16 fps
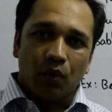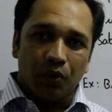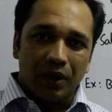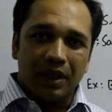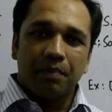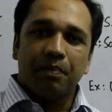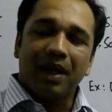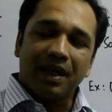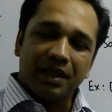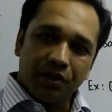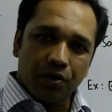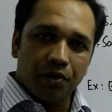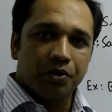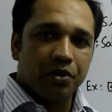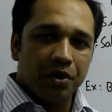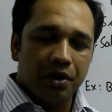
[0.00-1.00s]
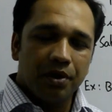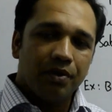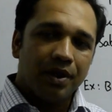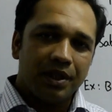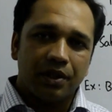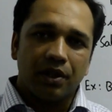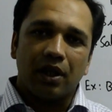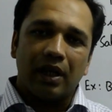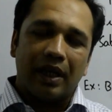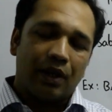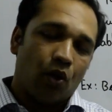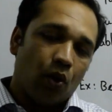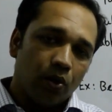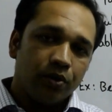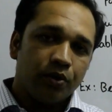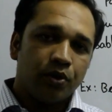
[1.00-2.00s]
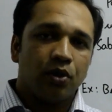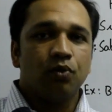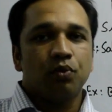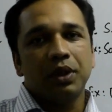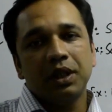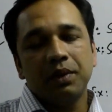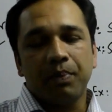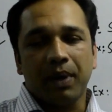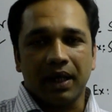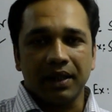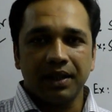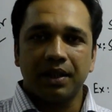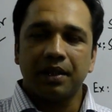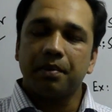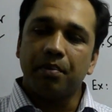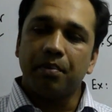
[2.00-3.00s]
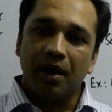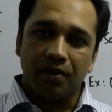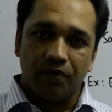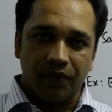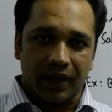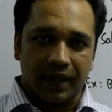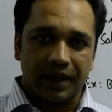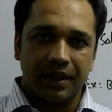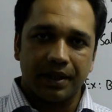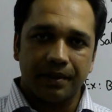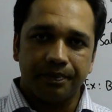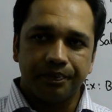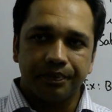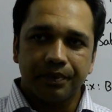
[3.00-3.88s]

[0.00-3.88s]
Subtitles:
with past continuous and also with past perfect.